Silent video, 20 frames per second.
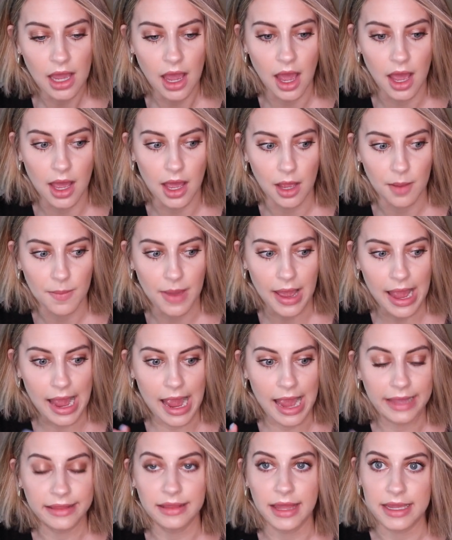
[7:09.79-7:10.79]

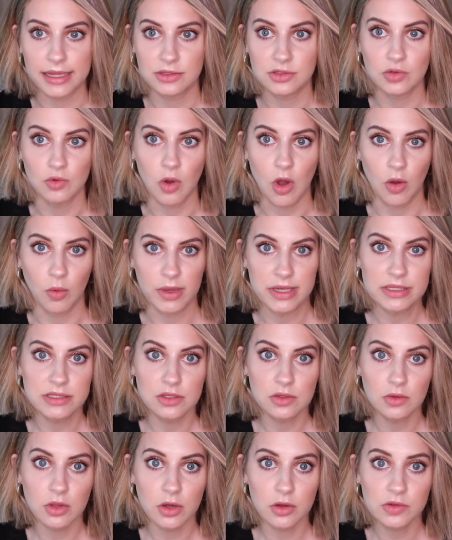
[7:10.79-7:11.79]
I like to always
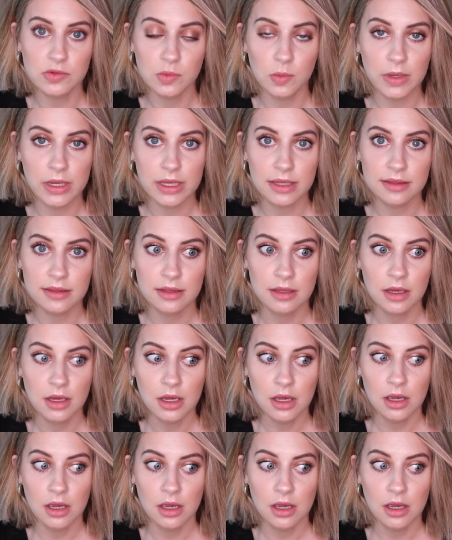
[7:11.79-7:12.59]
do those with